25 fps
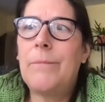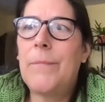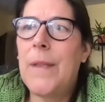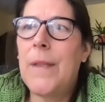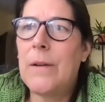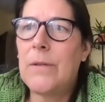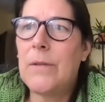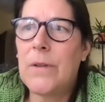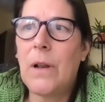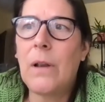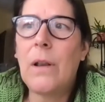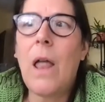
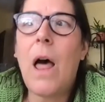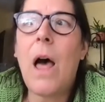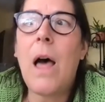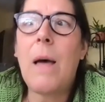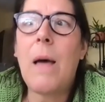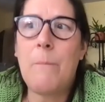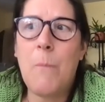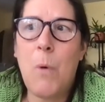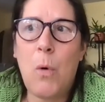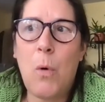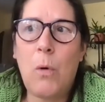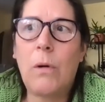there's a
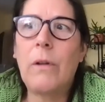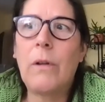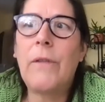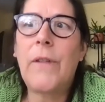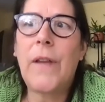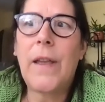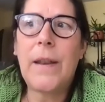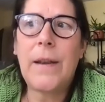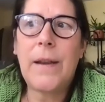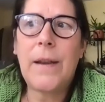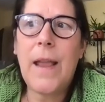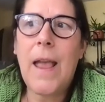lot more of
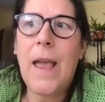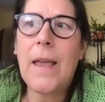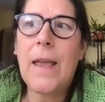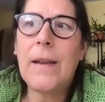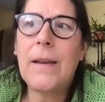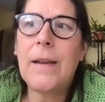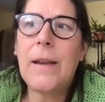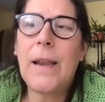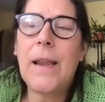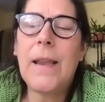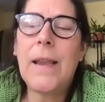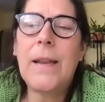it
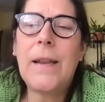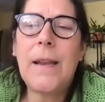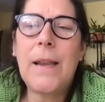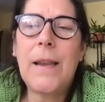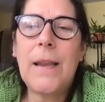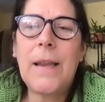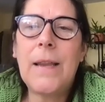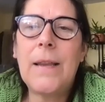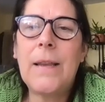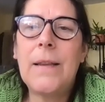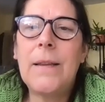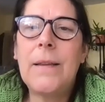and it
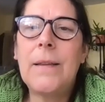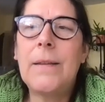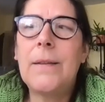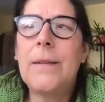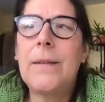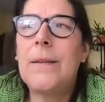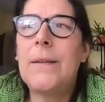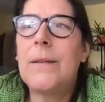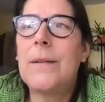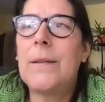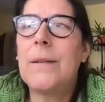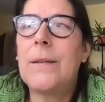
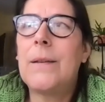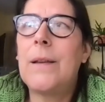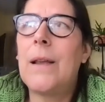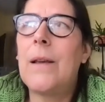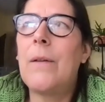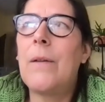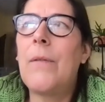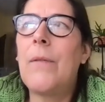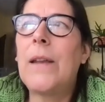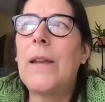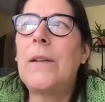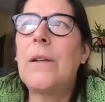is you
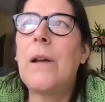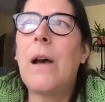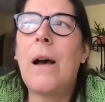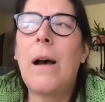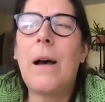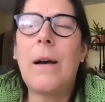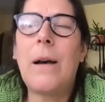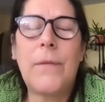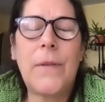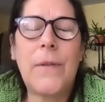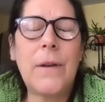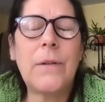know they
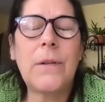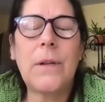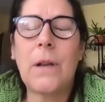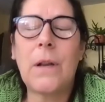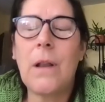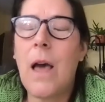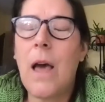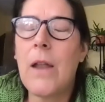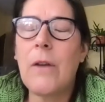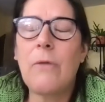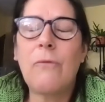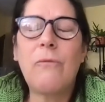talk there's a
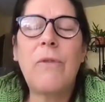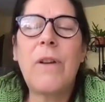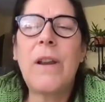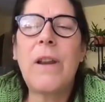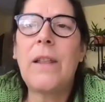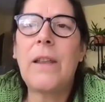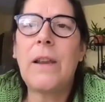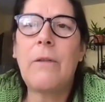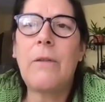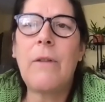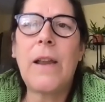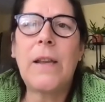lot of
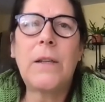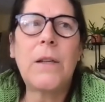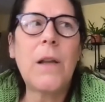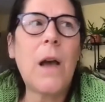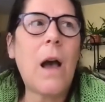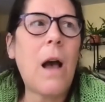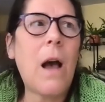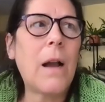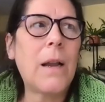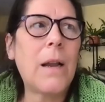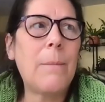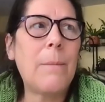really great
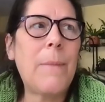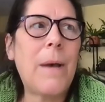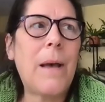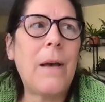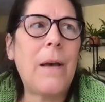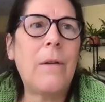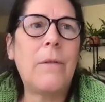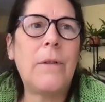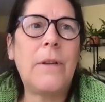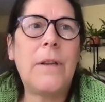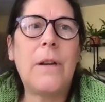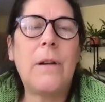talk
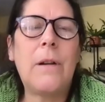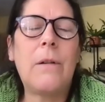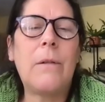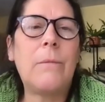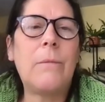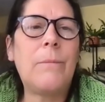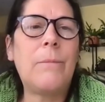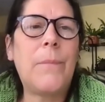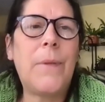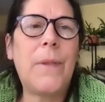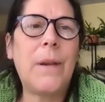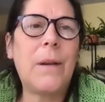about you
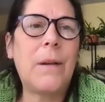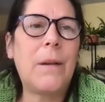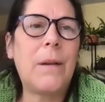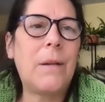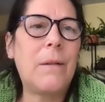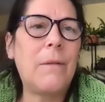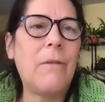know the